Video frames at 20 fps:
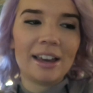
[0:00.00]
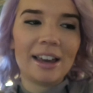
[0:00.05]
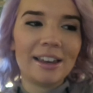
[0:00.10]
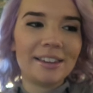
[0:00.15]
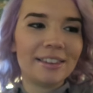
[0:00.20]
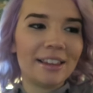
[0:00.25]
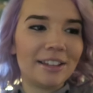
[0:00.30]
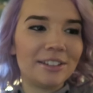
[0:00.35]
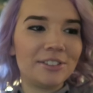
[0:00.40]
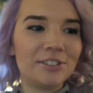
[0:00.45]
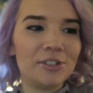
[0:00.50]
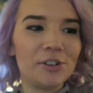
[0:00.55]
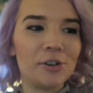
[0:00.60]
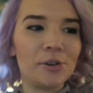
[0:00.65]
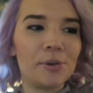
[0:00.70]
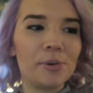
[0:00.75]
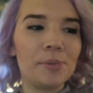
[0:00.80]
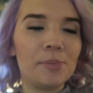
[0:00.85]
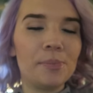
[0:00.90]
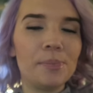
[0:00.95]
unless
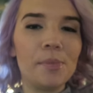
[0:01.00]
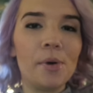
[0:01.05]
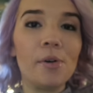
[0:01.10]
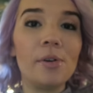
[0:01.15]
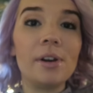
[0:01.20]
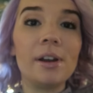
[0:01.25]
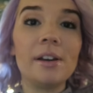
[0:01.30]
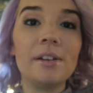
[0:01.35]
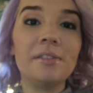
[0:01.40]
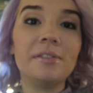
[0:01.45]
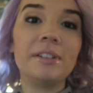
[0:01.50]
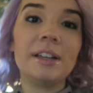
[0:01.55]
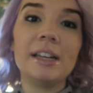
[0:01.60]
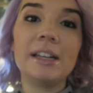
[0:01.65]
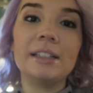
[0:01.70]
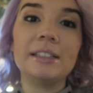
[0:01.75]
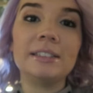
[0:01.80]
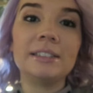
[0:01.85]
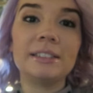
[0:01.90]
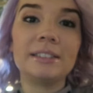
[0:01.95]
your motive
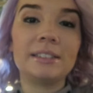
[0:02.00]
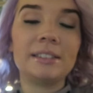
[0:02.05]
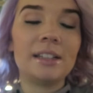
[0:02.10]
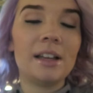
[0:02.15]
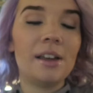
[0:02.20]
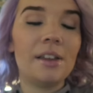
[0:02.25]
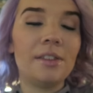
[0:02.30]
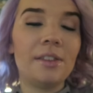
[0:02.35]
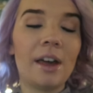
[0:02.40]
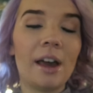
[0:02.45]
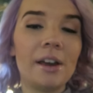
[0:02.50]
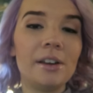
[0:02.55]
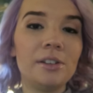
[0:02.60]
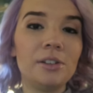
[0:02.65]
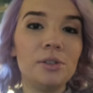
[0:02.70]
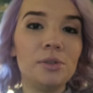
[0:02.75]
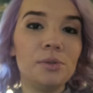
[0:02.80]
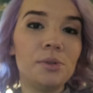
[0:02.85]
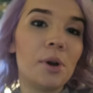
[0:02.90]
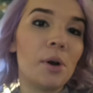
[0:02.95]
is that
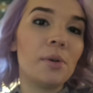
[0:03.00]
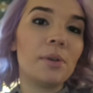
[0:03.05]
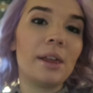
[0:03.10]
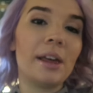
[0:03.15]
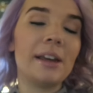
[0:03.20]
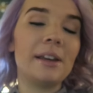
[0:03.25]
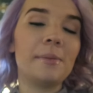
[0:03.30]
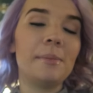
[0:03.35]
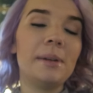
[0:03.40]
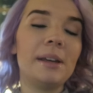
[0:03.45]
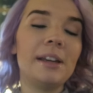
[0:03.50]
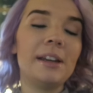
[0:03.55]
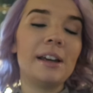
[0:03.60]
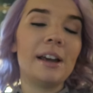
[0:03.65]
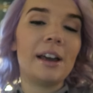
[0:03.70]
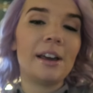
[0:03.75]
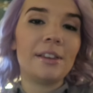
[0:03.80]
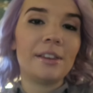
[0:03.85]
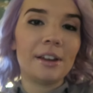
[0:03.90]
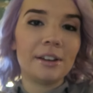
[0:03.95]
you don't like me
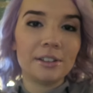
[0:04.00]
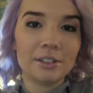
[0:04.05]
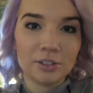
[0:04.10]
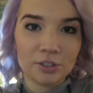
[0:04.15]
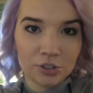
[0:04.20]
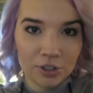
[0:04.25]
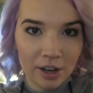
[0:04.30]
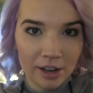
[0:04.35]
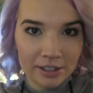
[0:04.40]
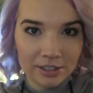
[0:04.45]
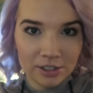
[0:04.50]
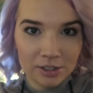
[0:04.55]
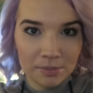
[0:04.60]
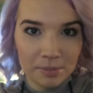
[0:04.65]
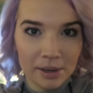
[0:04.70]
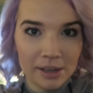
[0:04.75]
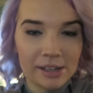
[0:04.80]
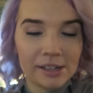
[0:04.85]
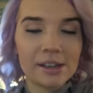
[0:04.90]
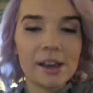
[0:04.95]
and that you're trying to
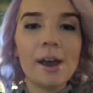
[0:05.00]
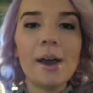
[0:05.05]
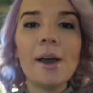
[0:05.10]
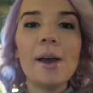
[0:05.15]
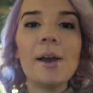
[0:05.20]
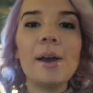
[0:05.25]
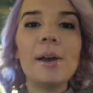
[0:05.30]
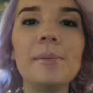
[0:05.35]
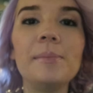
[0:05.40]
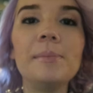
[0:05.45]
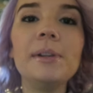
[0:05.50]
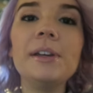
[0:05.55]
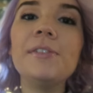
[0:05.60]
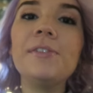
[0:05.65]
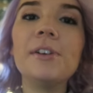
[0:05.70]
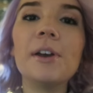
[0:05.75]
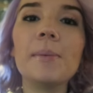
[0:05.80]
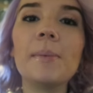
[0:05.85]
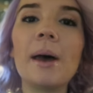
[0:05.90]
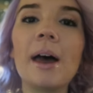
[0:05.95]
make me
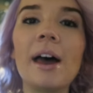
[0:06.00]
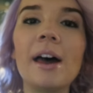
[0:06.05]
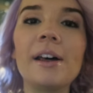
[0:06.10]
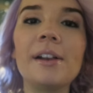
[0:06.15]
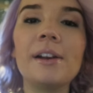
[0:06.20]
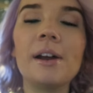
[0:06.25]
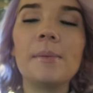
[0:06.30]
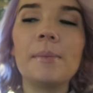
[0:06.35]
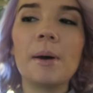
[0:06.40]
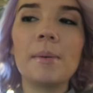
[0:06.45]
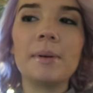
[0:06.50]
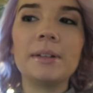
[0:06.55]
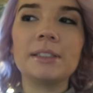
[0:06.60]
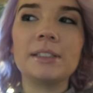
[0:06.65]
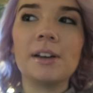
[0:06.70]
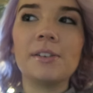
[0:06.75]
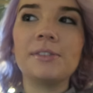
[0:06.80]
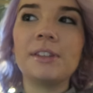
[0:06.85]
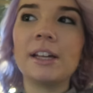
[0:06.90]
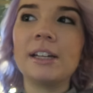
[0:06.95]
feel bad about
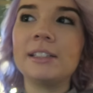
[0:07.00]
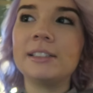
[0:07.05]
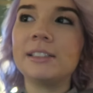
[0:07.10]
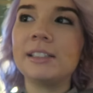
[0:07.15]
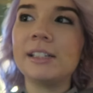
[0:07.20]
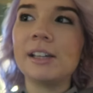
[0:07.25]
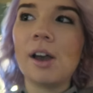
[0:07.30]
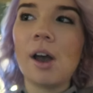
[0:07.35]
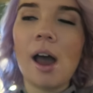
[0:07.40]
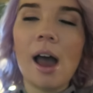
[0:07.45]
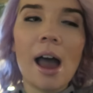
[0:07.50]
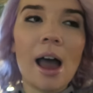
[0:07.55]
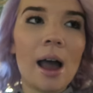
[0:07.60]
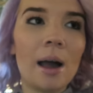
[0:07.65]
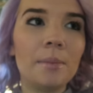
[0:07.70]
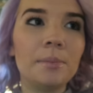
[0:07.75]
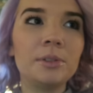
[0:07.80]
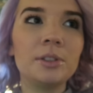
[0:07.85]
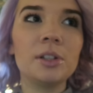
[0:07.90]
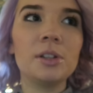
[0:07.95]
myself. That is the
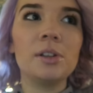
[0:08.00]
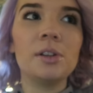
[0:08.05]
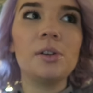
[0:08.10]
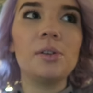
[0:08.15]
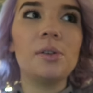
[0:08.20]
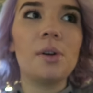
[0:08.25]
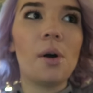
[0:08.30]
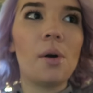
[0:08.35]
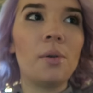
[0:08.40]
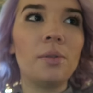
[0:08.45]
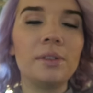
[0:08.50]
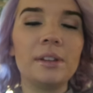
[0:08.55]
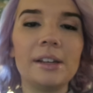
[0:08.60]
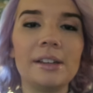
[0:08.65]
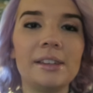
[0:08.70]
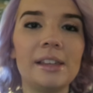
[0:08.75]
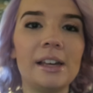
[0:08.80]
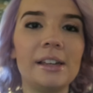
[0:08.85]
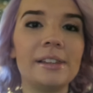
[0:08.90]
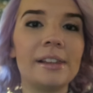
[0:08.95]
absolute
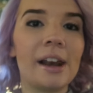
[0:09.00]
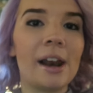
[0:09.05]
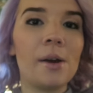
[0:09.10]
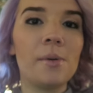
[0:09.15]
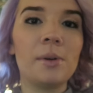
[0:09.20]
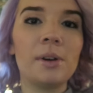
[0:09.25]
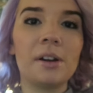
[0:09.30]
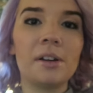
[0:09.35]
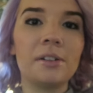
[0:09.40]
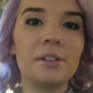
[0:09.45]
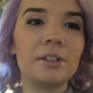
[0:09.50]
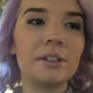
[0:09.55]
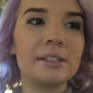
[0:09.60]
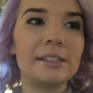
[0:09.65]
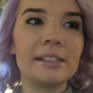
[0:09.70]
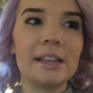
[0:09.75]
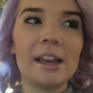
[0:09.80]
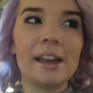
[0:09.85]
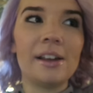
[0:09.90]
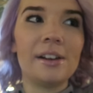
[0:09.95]
only thing that I would
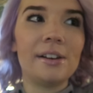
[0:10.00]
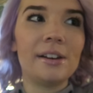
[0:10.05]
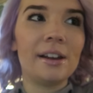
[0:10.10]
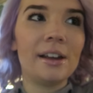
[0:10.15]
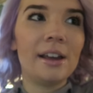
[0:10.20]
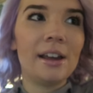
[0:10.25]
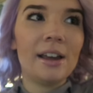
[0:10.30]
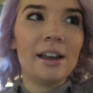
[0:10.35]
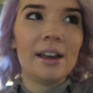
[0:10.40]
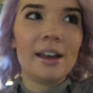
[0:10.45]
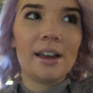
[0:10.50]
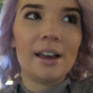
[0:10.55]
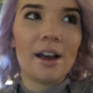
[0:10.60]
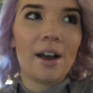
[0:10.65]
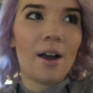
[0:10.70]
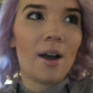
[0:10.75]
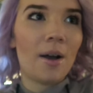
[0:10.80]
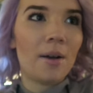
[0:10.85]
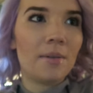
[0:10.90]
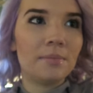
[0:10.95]
understand
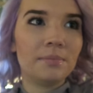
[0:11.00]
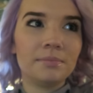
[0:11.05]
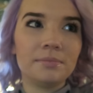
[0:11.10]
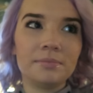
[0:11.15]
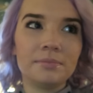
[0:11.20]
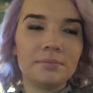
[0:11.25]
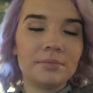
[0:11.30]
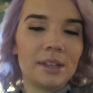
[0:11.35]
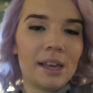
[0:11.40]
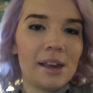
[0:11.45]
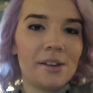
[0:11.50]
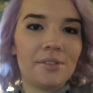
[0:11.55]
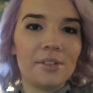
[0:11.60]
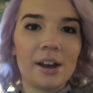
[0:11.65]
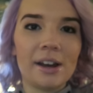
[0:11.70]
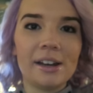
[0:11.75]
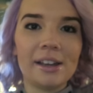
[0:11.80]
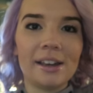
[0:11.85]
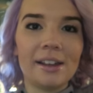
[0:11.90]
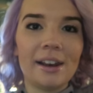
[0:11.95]
um, and
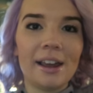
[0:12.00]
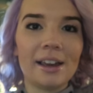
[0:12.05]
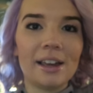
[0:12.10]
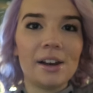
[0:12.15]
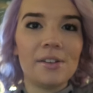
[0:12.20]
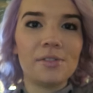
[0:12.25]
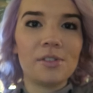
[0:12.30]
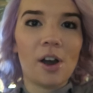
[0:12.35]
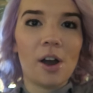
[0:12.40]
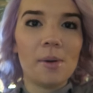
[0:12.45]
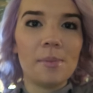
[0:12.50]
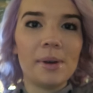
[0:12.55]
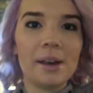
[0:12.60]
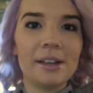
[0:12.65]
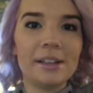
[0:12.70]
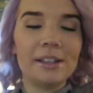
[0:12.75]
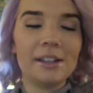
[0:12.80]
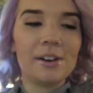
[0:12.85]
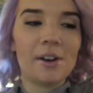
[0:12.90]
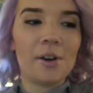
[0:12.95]
writing a negative
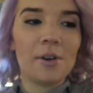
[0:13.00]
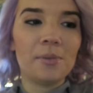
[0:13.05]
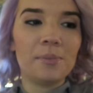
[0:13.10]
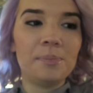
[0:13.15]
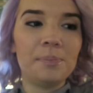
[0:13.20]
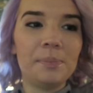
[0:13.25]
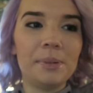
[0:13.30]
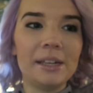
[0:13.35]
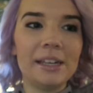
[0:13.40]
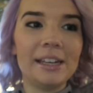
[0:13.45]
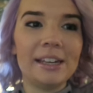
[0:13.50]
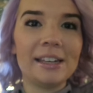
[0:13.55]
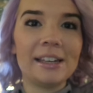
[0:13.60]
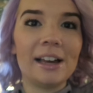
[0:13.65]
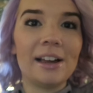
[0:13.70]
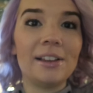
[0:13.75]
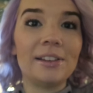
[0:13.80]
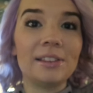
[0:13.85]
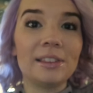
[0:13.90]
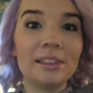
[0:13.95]
comment, you know? Being
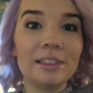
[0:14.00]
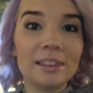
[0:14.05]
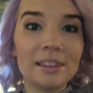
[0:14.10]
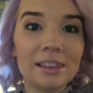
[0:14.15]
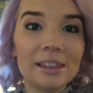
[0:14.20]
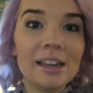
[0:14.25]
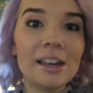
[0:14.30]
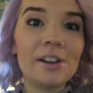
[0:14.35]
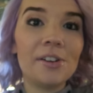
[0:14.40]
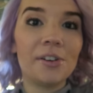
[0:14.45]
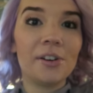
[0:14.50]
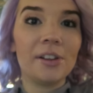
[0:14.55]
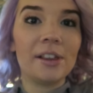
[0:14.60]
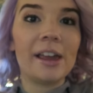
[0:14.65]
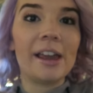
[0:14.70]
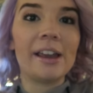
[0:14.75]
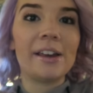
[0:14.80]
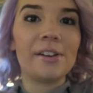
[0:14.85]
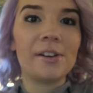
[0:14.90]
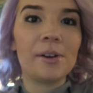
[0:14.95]
a literal
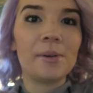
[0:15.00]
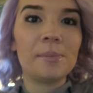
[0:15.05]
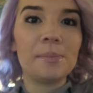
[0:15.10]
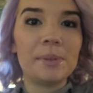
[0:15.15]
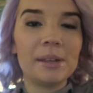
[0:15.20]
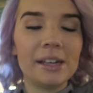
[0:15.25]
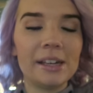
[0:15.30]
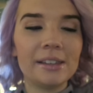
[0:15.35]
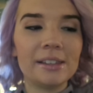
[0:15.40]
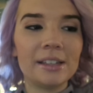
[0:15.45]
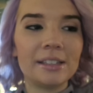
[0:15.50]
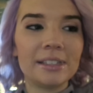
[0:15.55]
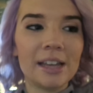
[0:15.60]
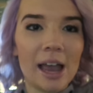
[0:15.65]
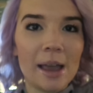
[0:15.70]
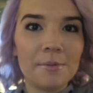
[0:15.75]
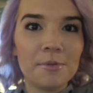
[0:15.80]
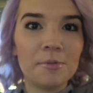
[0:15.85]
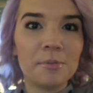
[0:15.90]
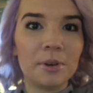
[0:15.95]
hater, being the
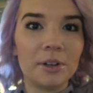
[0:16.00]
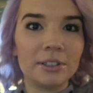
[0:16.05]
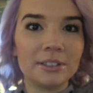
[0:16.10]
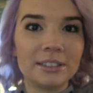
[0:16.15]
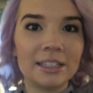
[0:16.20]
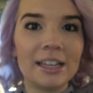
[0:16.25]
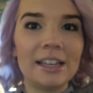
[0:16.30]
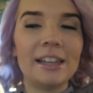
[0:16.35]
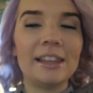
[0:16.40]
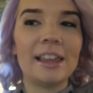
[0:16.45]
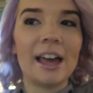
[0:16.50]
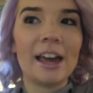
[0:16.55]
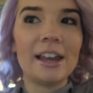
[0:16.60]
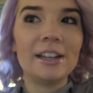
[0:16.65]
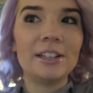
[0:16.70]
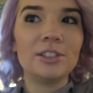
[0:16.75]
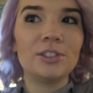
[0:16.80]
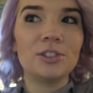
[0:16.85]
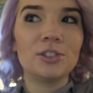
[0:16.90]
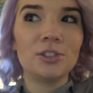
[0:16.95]
type of person that
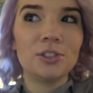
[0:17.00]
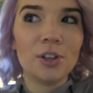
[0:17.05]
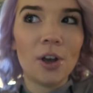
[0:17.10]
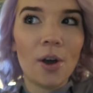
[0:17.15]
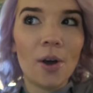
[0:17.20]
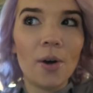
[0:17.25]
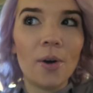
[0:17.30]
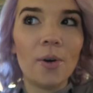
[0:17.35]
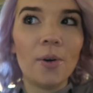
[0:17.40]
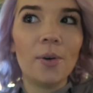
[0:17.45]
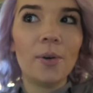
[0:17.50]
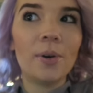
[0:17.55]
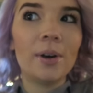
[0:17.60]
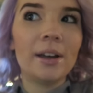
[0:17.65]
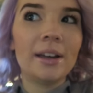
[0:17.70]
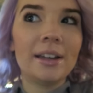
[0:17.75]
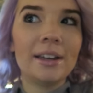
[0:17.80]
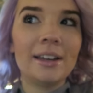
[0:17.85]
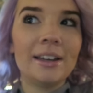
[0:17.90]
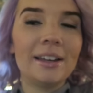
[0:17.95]
is so,